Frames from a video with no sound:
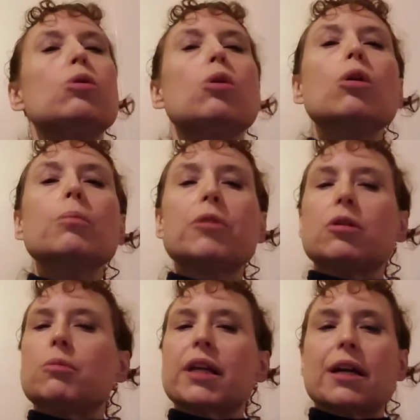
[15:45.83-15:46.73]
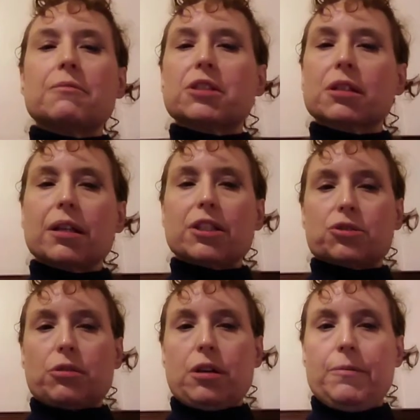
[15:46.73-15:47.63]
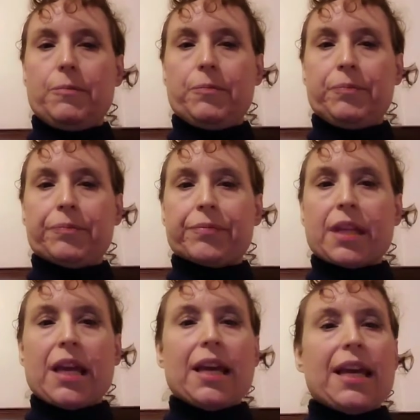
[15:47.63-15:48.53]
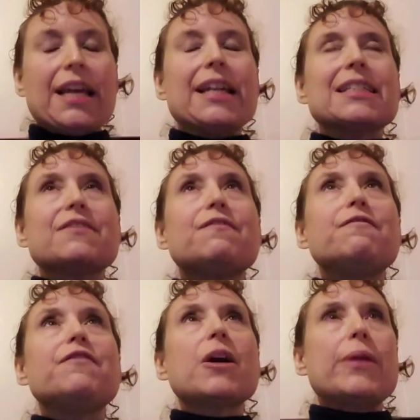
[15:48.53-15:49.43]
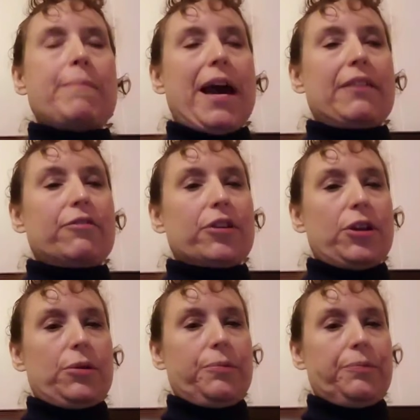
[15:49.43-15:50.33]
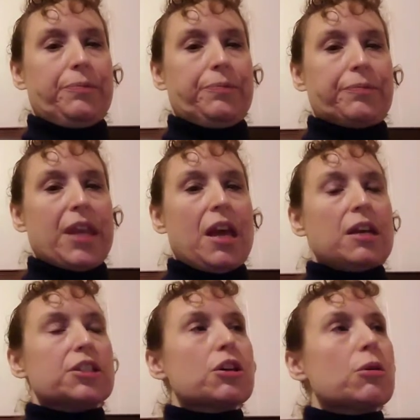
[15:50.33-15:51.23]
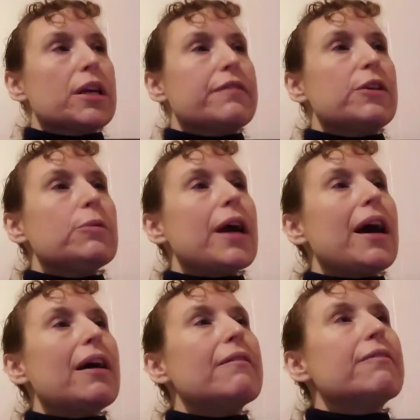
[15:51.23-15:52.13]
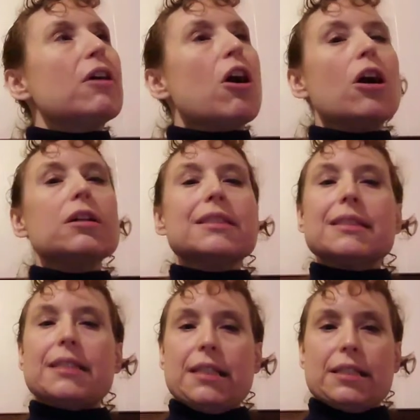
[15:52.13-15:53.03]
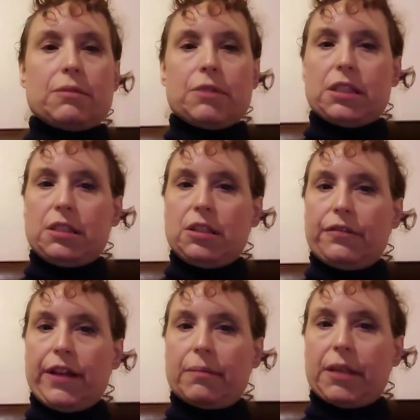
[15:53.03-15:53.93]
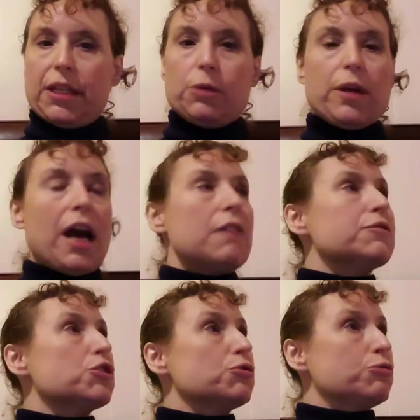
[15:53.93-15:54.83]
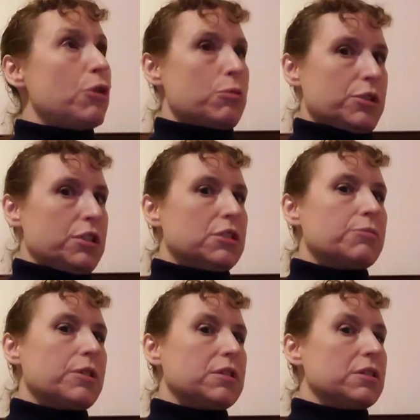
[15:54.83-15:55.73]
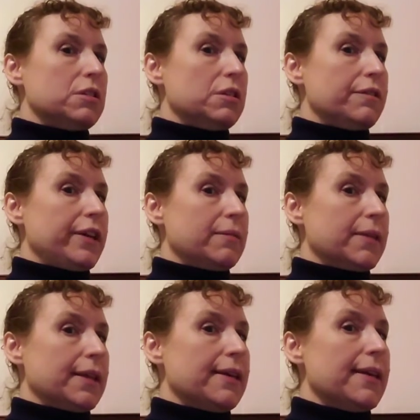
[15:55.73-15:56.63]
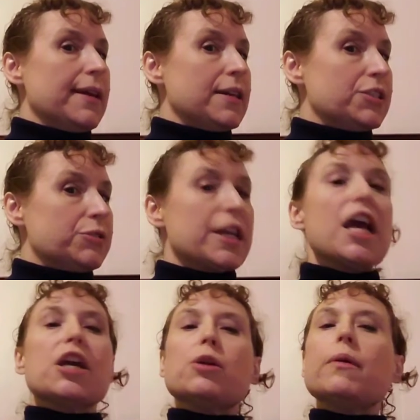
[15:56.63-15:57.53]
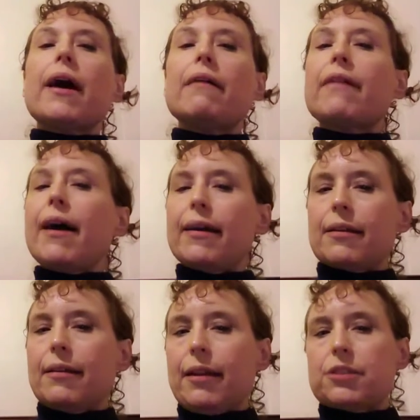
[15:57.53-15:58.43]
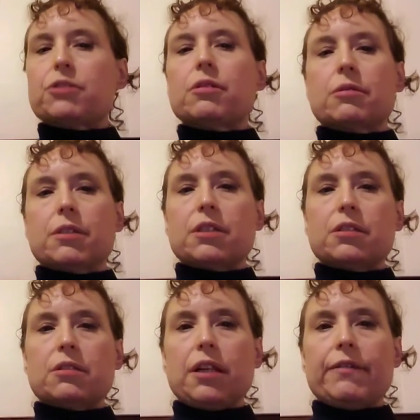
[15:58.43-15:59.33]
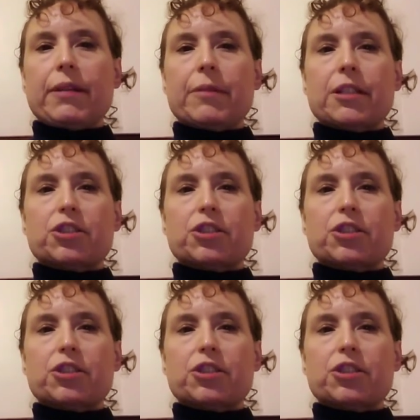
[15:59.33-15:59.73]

horrible when it comes to cholesterol. It is very bad for you. So if you have heart disease that runs in your family, you have strokes that runs in your family history, you have high cholesterol that runs in your family